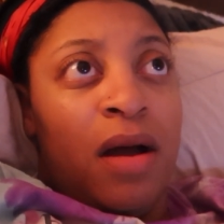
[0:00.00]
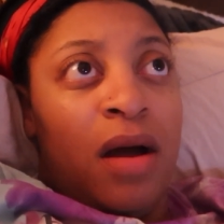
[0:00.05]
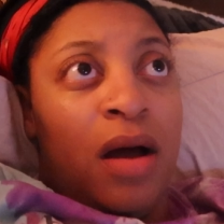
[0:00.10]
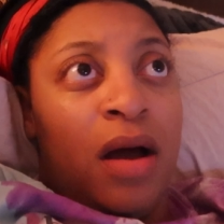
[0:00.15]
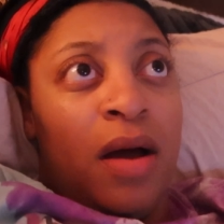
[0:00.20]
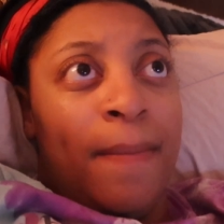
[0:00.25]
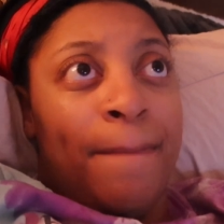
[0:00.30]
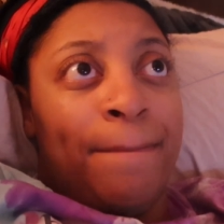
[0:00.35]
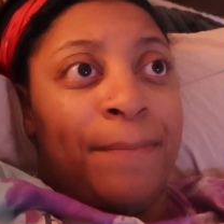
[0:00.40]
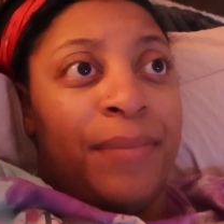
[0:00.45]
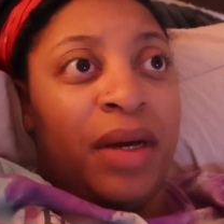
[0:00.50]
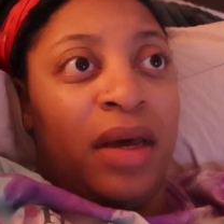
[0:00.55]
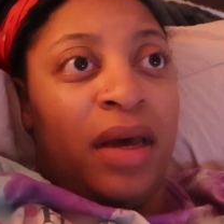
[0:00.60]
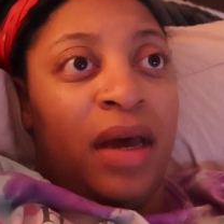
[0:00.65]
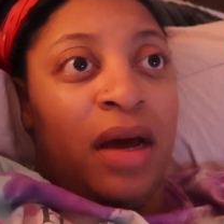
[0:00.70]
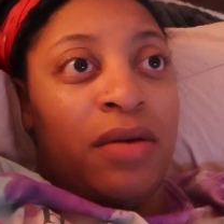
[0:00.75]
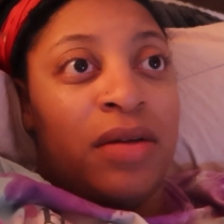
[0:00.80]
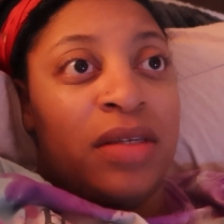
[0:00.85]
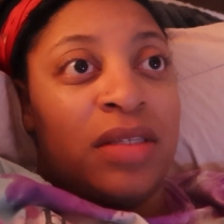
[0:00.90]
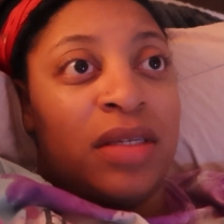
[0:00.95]
um, but
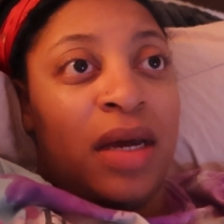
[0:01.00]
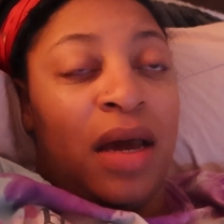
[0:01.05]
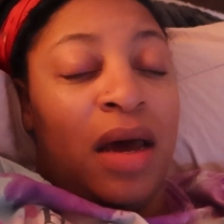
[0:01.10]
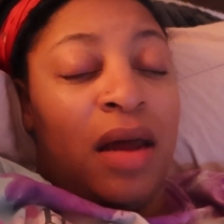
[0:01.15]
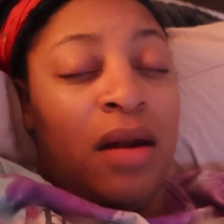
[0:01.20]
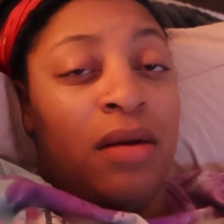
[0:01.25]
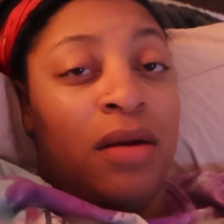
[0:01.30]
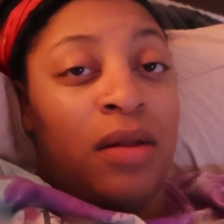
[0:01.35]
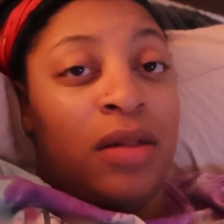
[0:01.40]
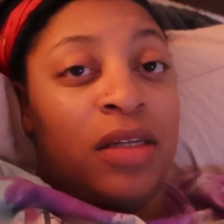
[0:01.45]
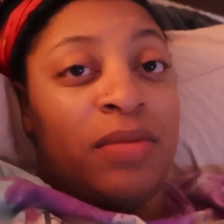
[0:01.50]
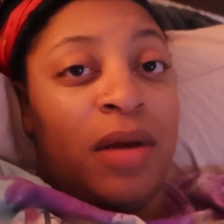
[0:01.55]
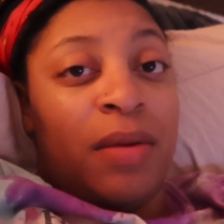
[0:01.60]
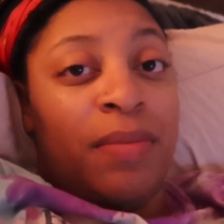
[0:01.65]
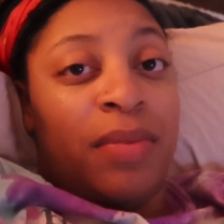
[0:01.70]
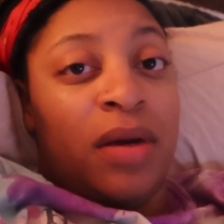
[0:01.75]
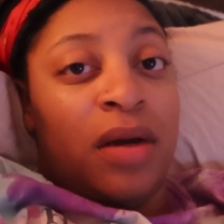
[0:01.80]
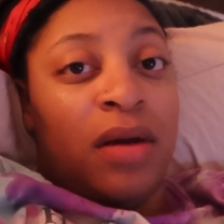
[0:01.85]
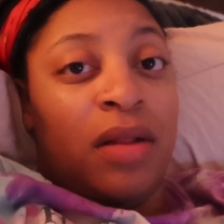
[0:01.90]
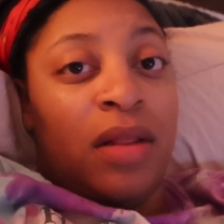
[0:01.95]
I was like, I don't know, this
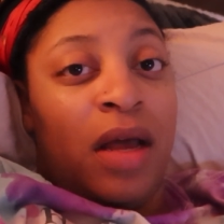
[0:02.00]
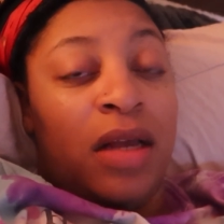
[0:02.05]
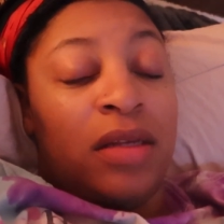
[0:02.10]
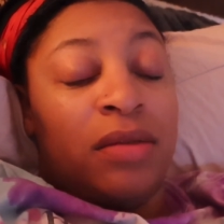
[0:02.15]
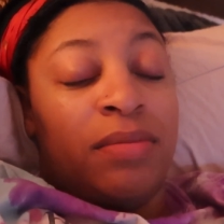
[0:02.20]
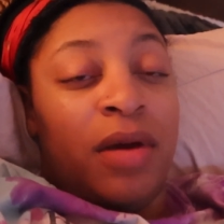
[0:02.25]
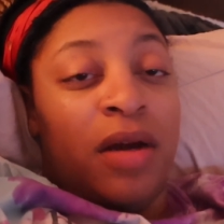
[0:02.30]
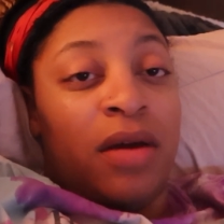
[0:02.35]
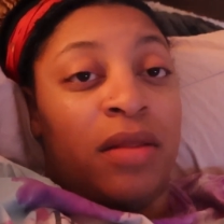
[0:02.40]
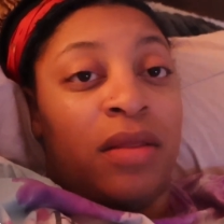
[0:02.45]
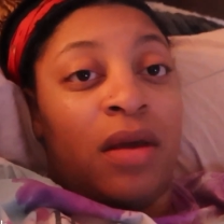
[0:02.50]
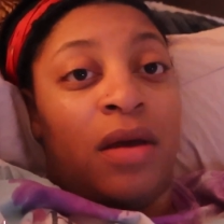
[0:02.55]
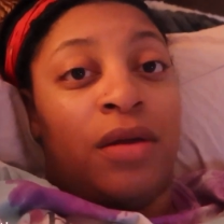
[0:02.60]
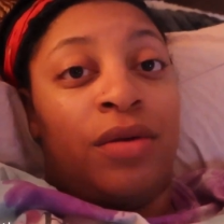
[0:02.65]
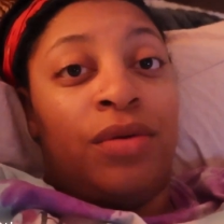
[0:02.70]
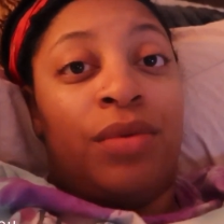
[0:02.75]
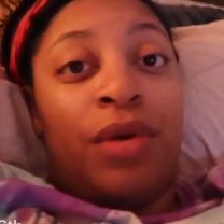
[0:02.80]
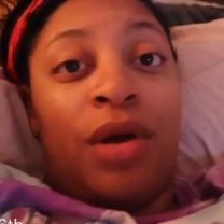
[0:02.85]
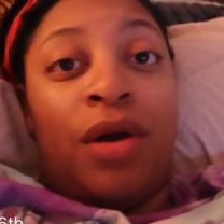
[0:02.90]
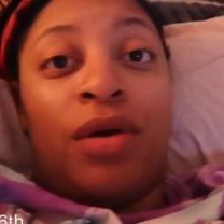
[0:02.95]
might be her last
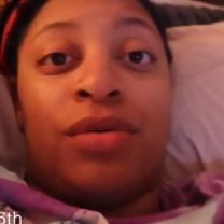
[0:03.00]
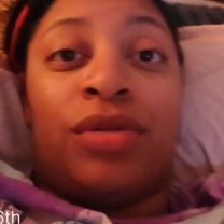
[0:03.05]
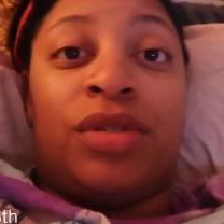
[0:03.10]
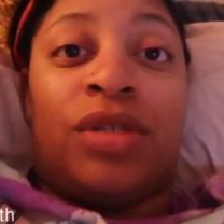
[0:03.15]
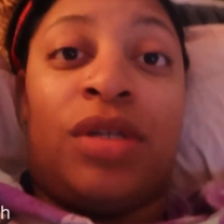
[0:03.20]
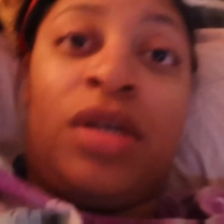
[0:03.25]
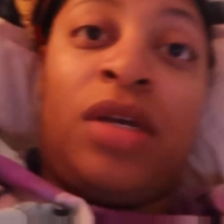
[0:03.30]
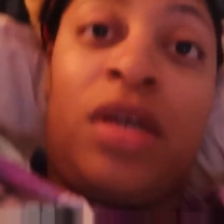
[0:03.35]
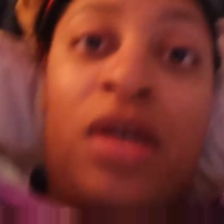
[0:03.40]
marathon. Who knows?